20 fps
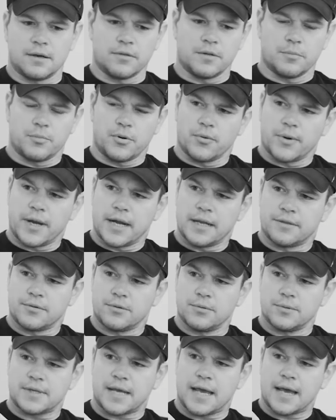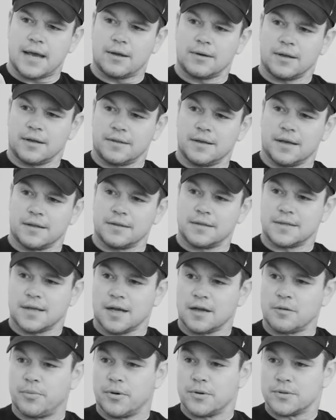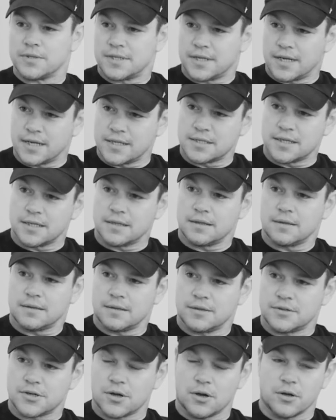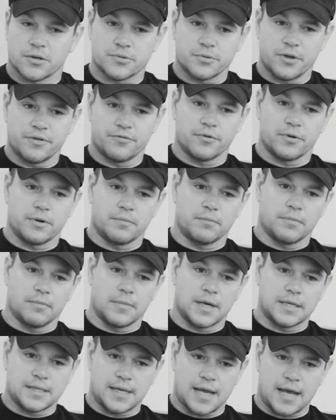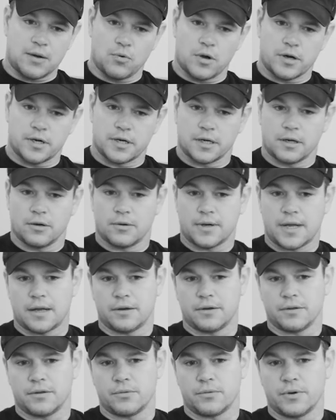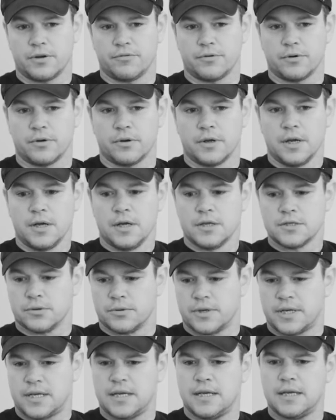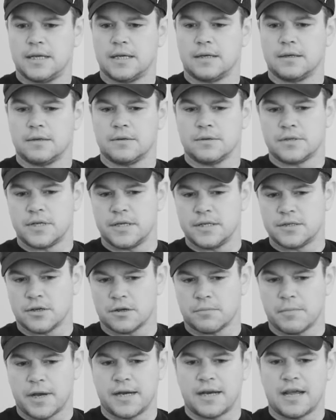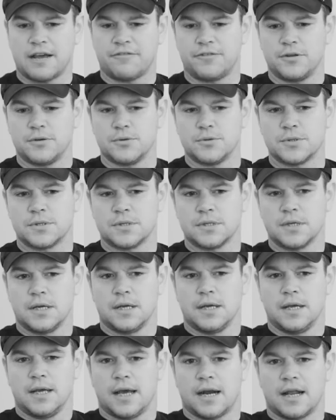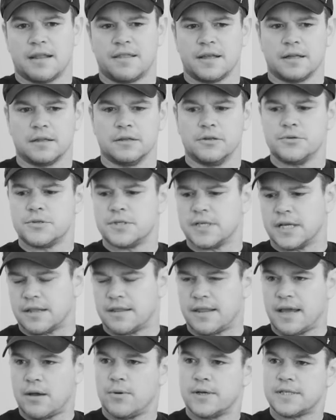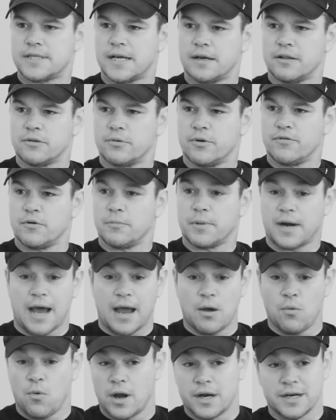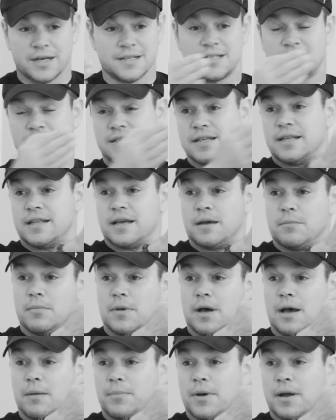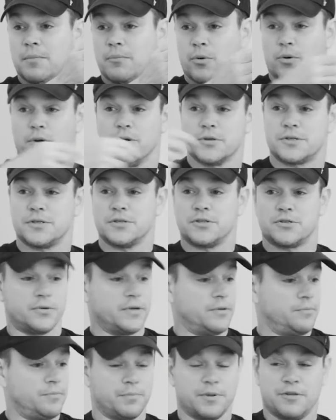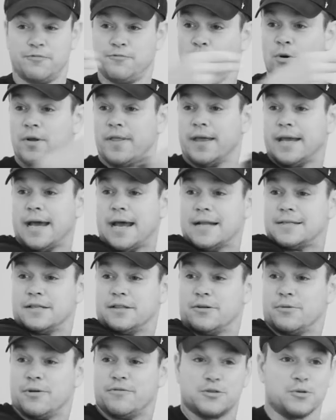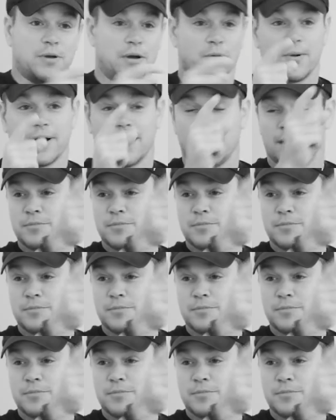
you know the parade through town on, on the duck boats that ends at the Charles River. And my dad wanted to go down to the river, so he and he took my nephews and I think Lucy and they went down to the river, but I wanted to see them up on Boylston Street before they got to the river. So I went